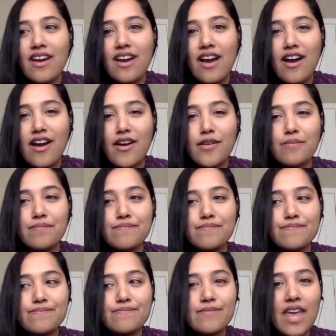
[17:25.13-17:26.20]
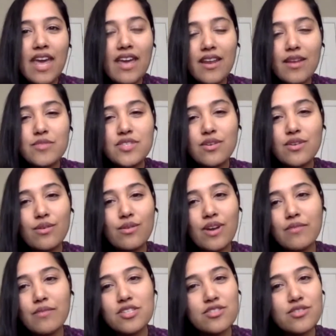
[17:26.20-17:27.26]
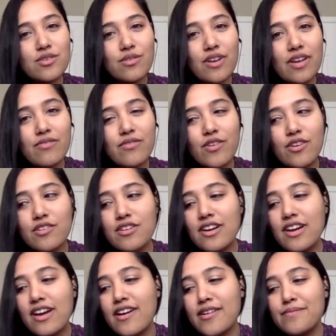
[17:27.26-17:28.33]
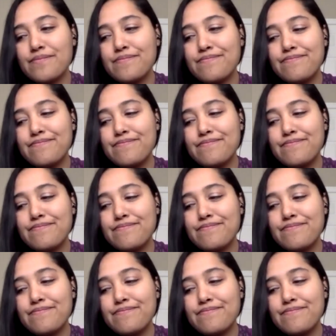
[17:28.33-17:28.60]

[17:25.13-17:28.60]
And I'm just so grateful. And